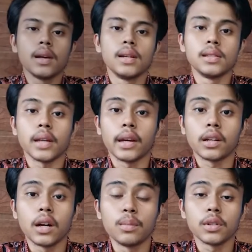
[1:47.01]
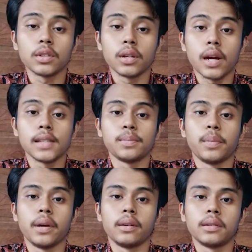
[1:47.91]
Psychomotor
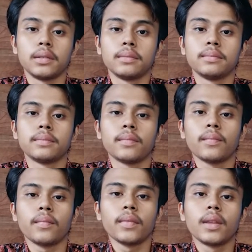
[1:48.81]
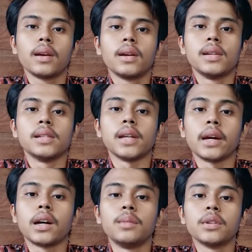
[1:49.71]
aspect.
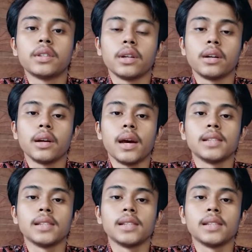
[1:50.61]
Psychomotor